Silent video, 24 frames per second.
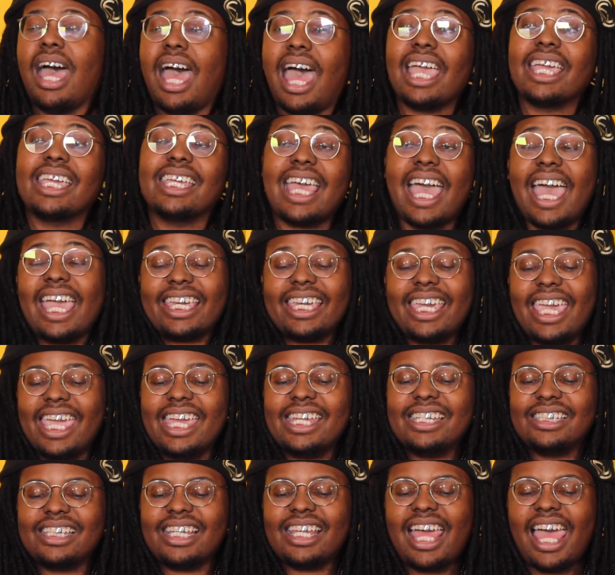I
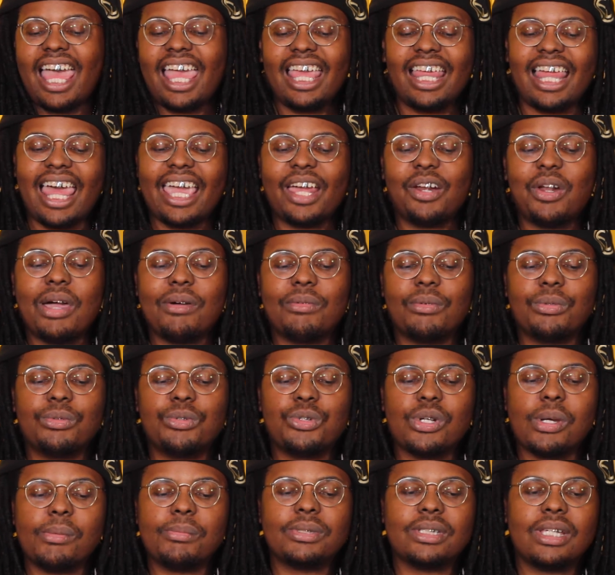can. I don't have a
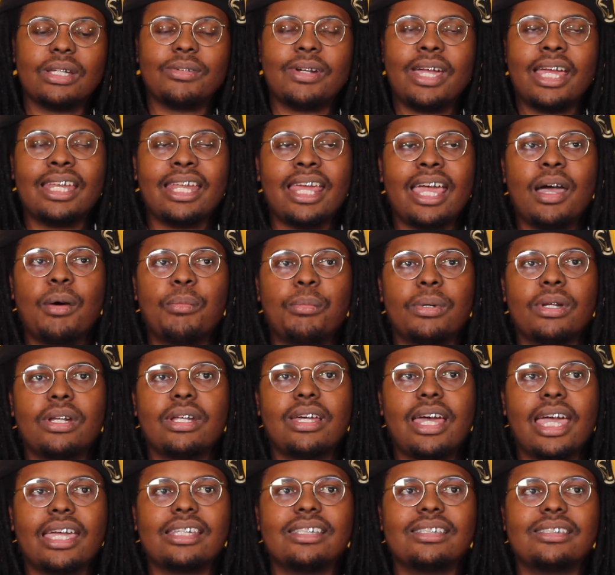drum set right now,
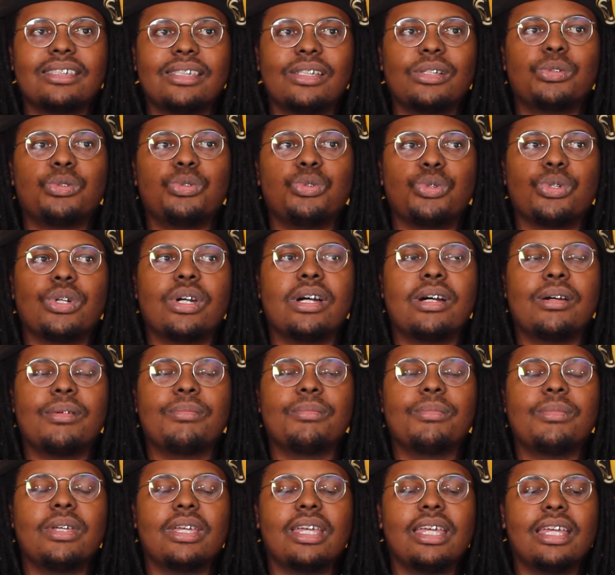but I can still
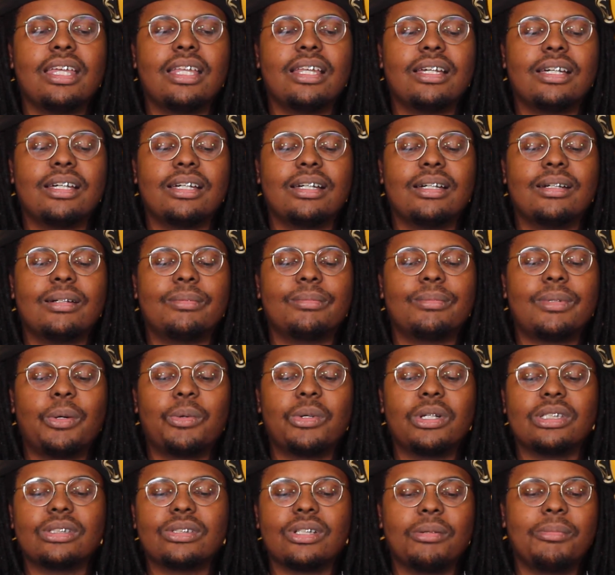drum, and I
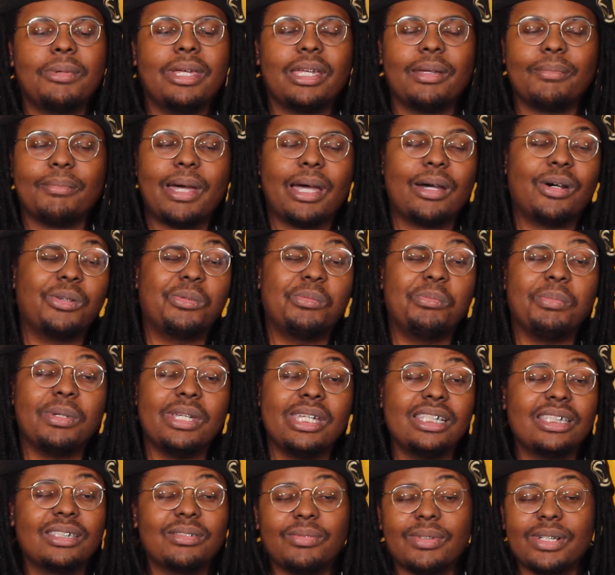want to start making my own
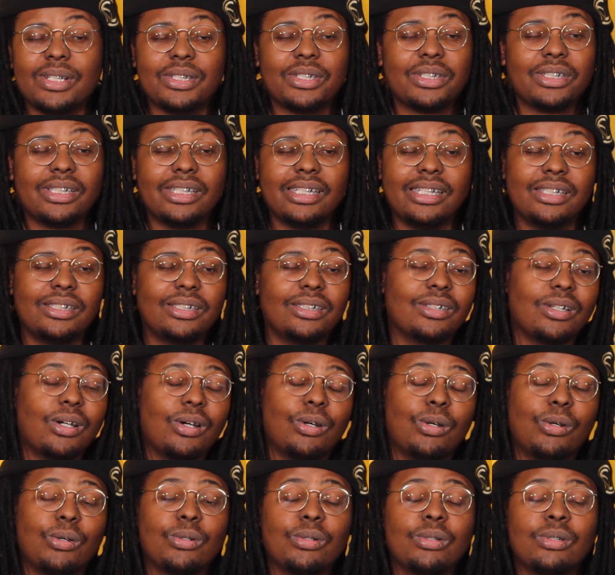beats eventually.
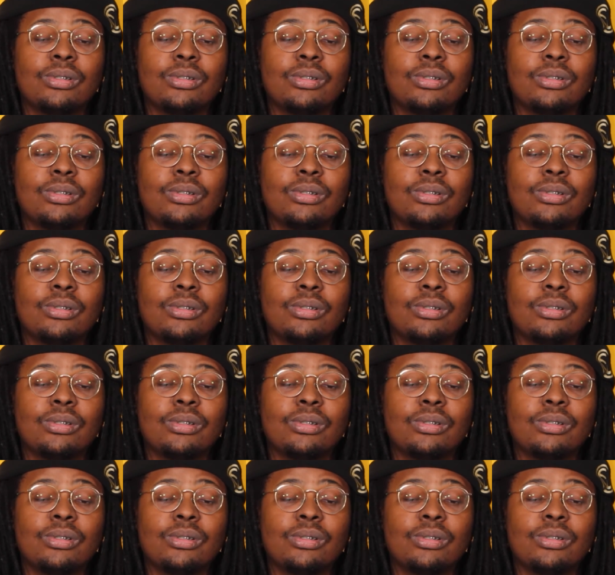So